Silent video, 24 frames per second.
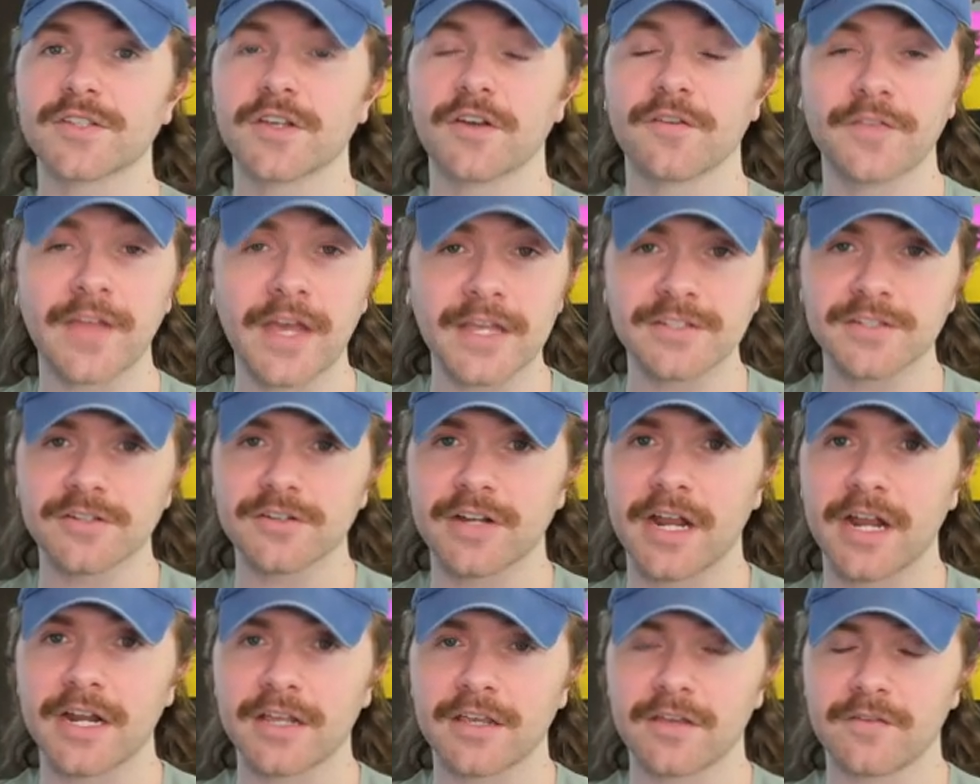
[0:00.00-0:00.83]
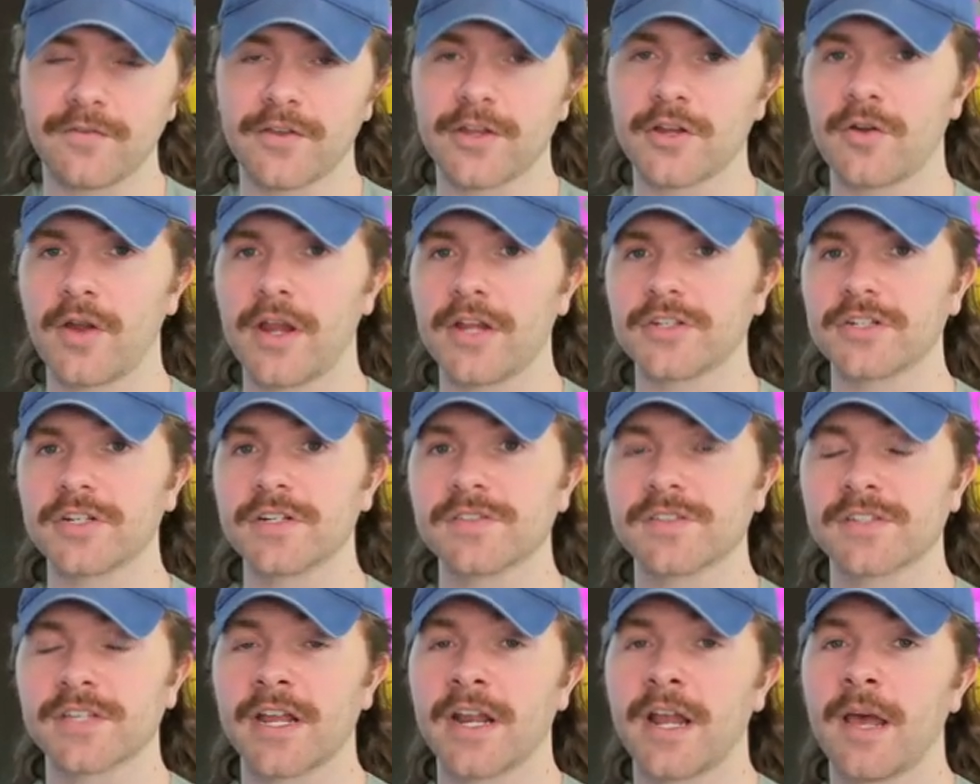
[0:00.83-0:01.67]
So if that's your kind of configuration
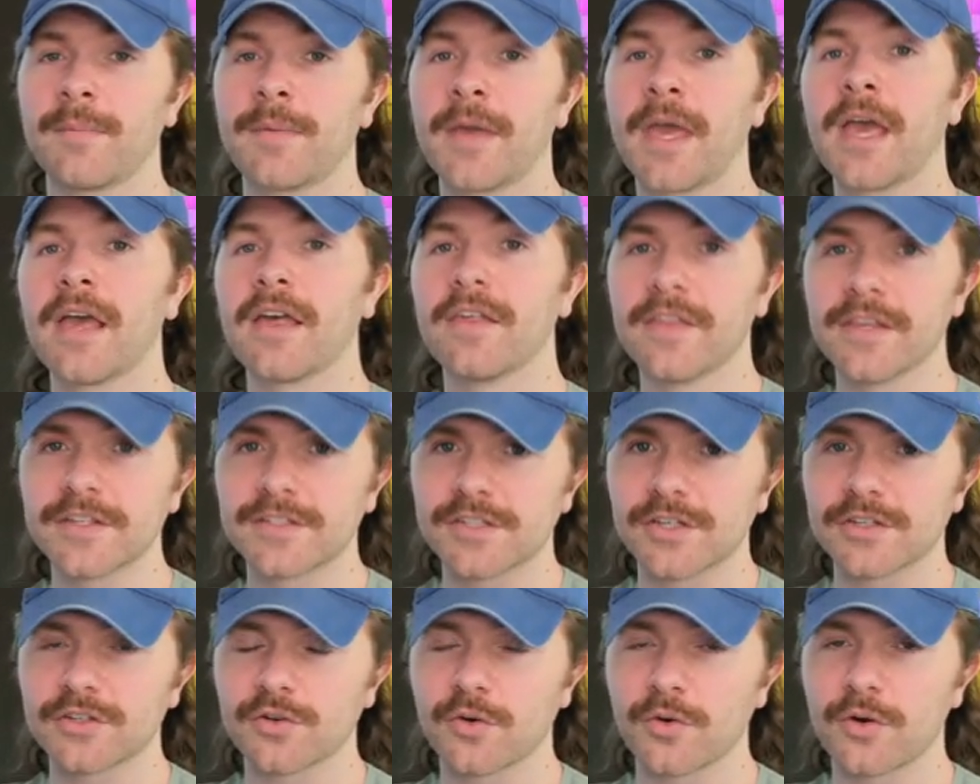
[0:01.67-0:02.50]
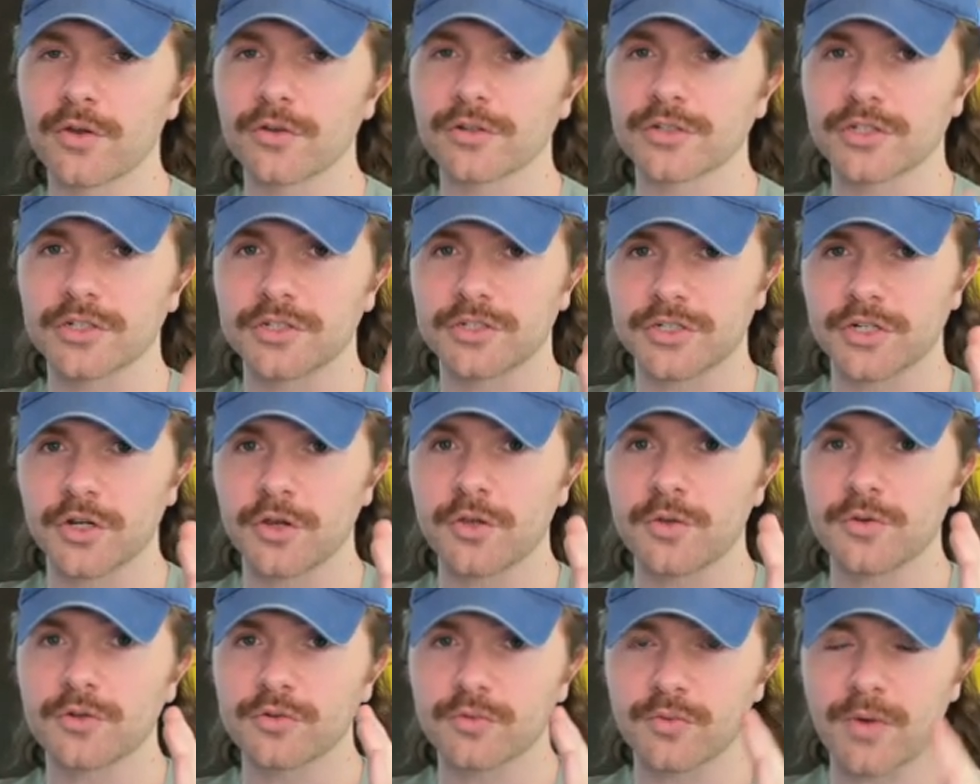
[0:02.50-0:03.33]
and setup, this tutorial should show
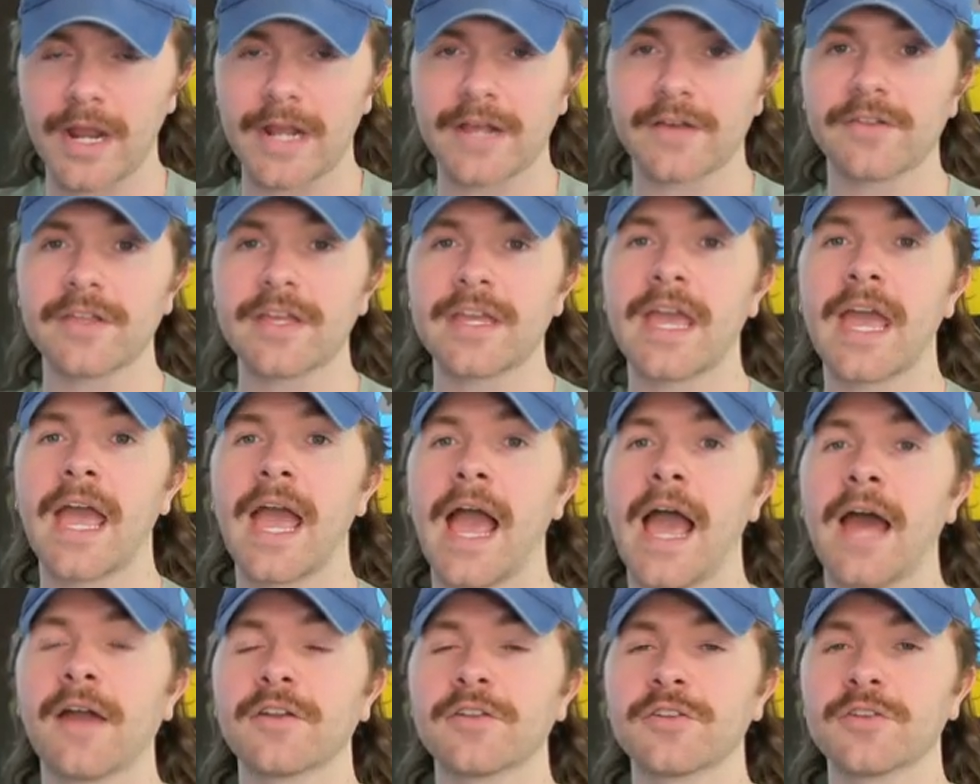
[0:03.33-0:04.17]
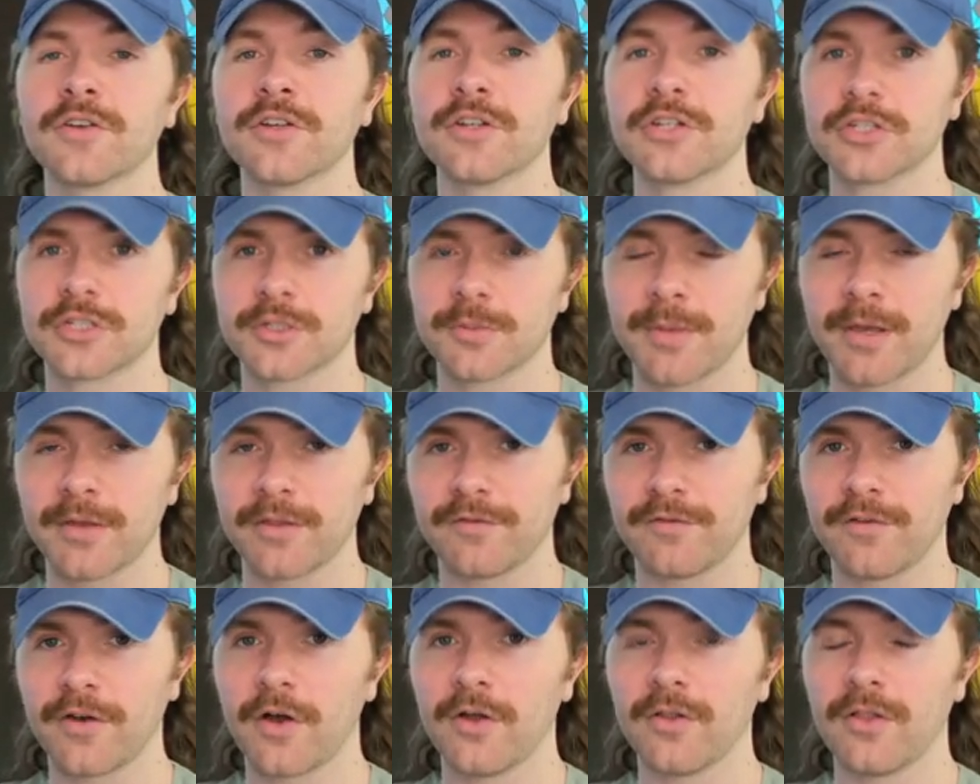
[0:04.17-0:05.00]
you directly how to do it. You should be
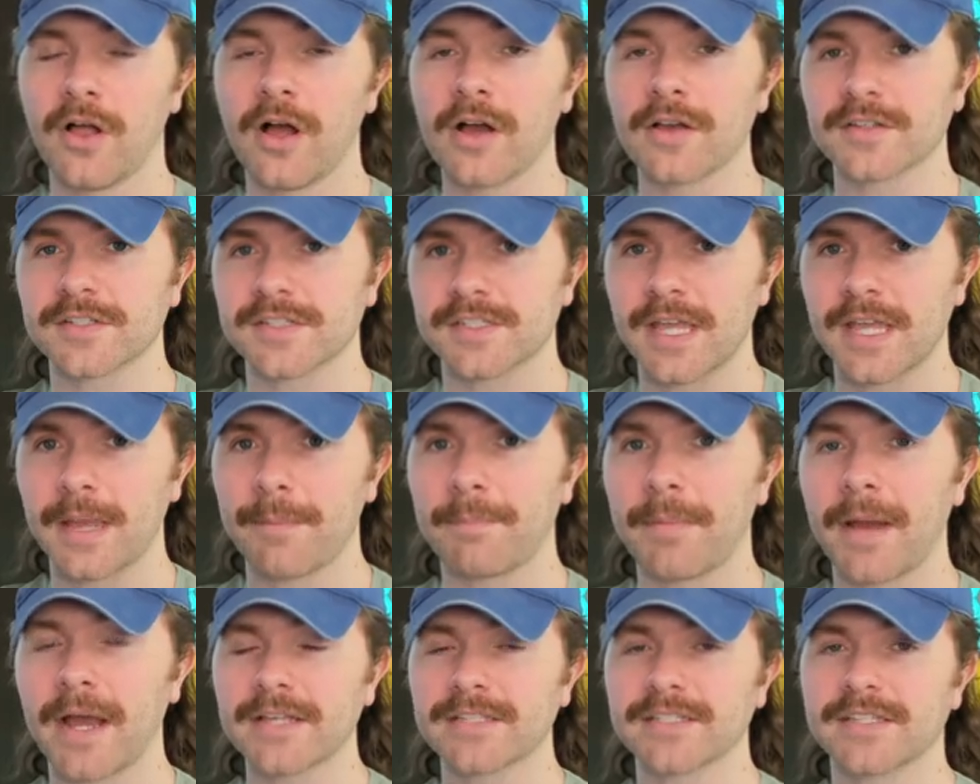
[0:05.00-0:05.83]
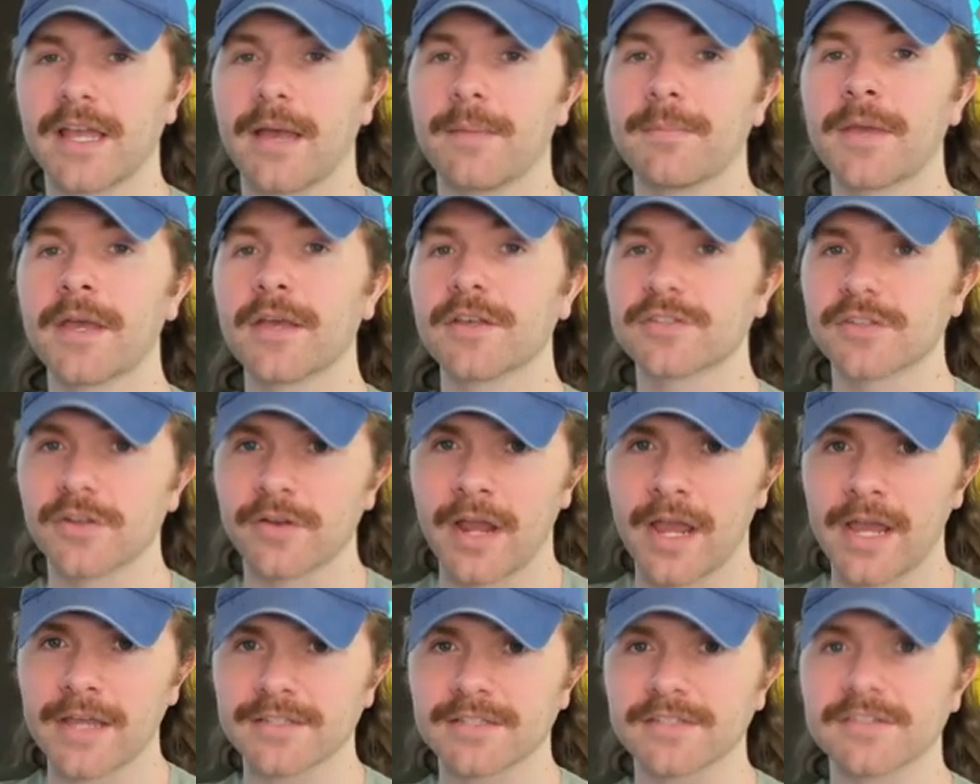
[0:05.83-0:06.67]
able to follow along step by step. So
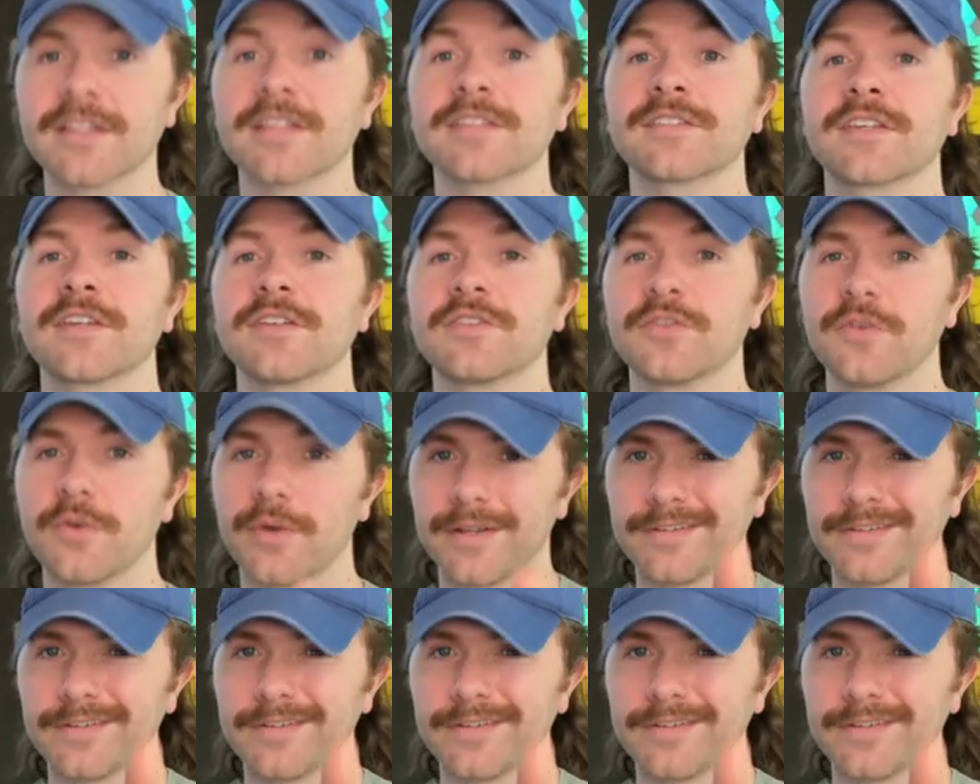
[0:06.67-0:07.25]
guys, let's get to it.